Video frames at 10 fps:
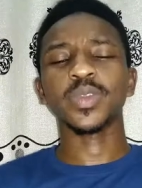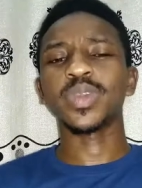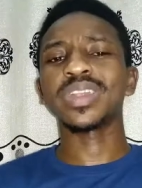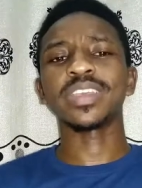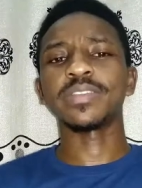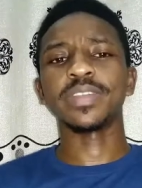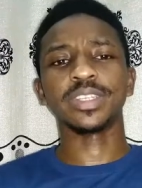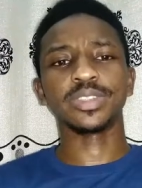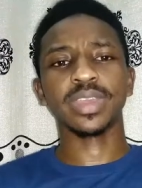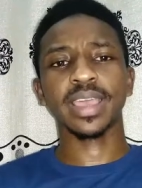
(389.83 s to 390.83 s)
why not give it
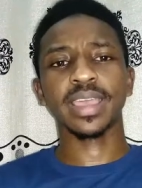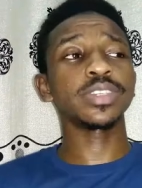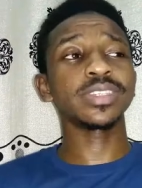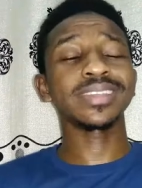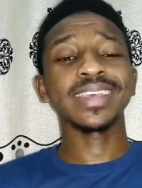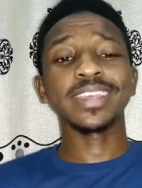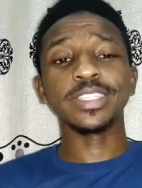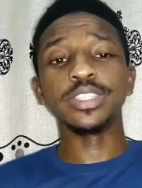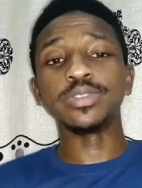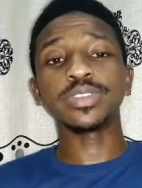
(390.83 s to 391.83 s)
a try? Just
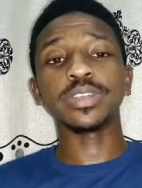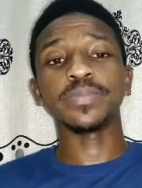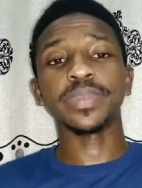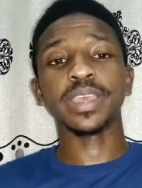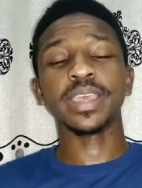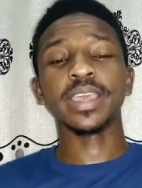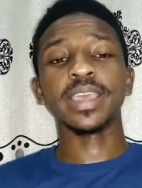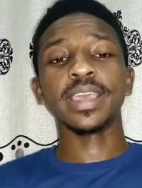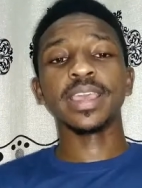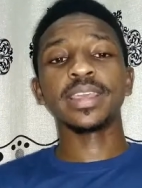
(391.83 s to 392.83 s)
do something,
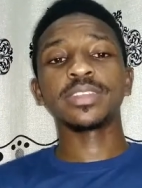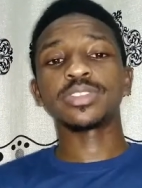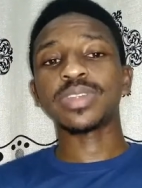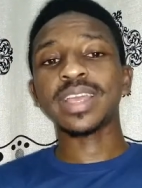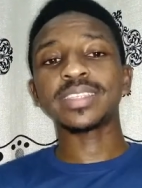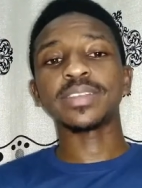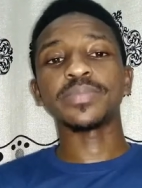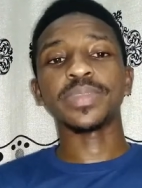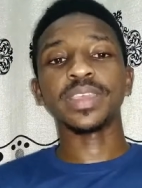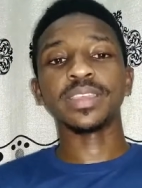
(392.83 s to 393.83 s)
try
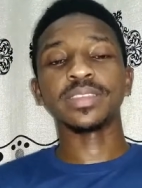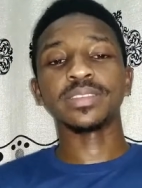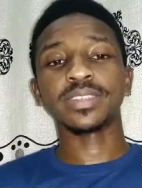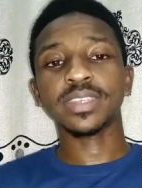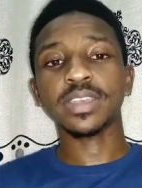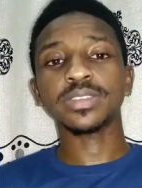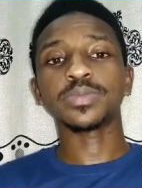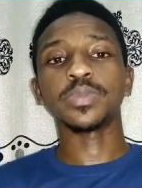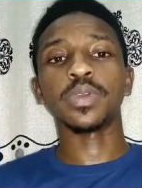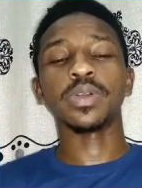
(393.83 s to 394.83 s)
something, start
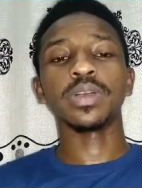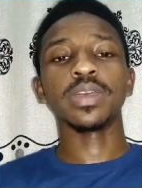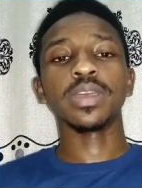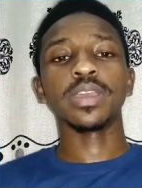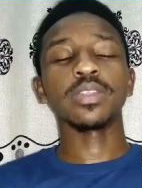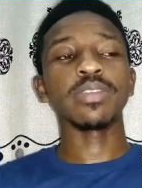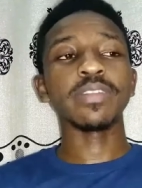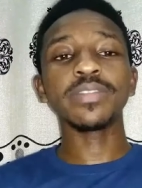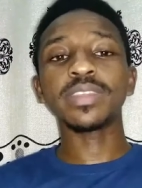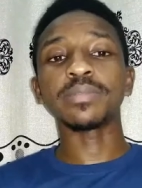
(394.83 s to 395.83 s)
small. You know,
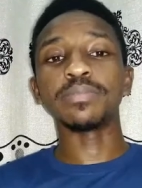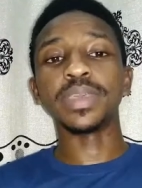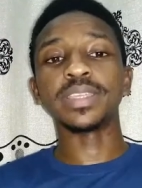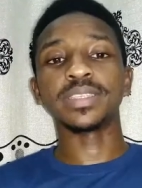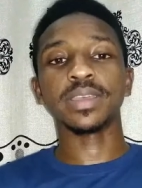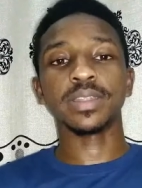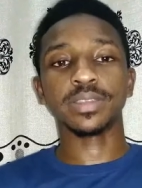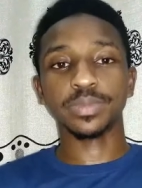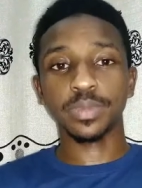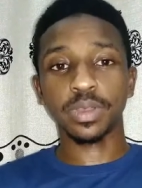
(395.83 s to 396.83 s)
everything big
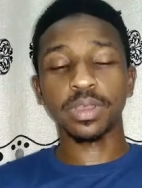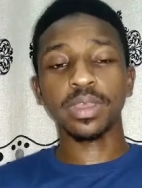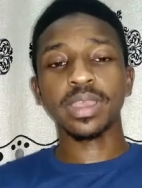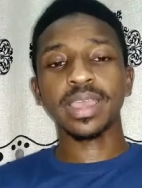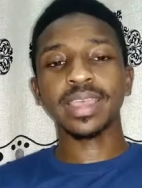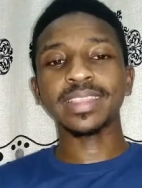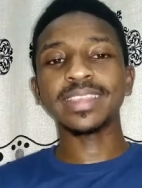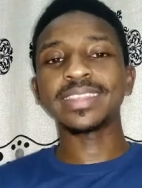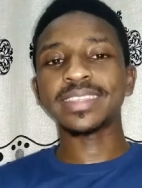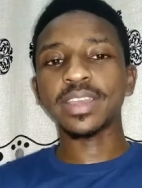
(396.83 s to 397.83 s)
starts small. At
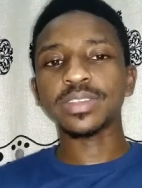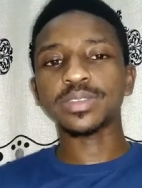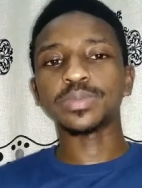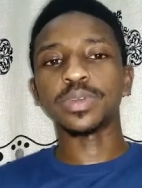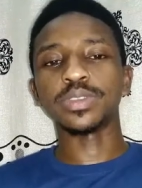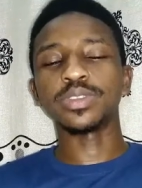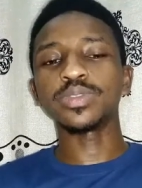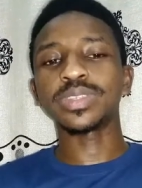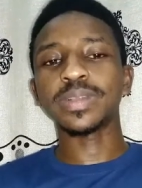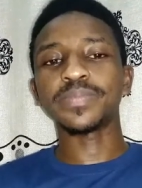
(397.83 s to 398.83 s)
least start small, do
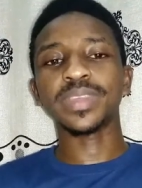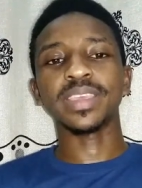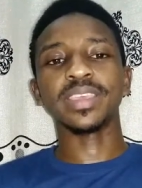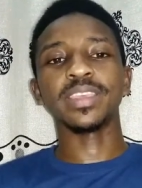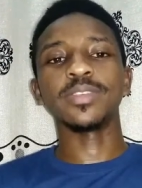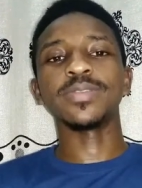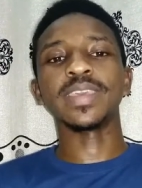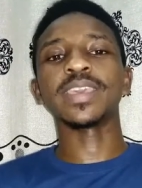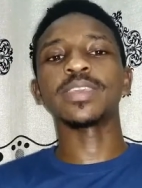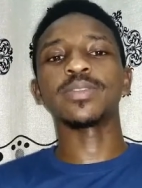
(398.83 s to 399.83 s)
something you
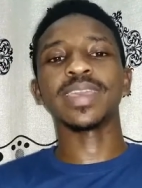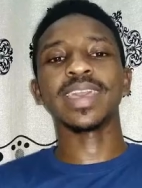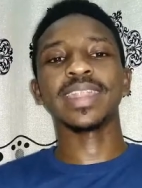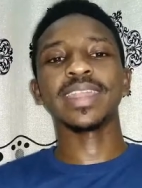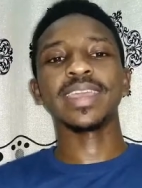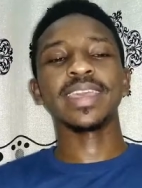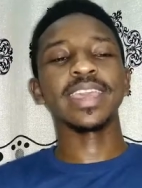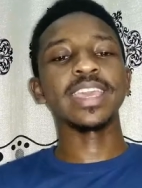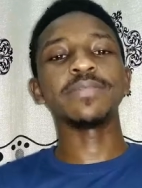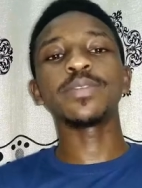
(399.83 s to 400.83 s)
think you can
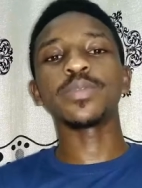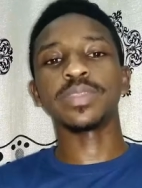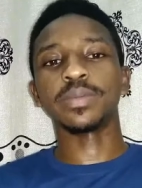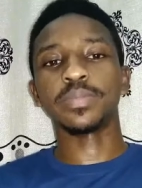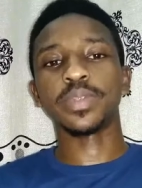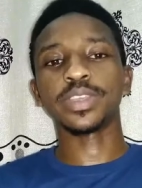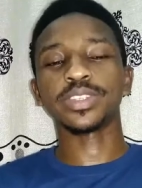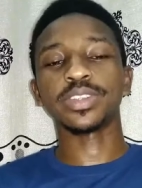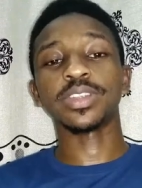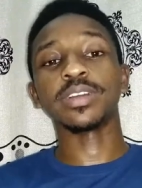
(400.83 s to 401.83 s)
even with the
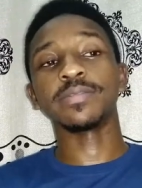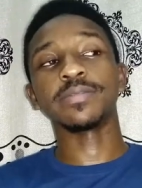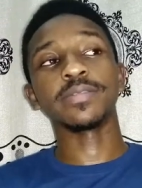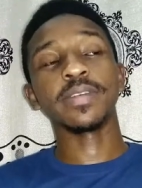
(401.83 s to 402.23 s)
pressure of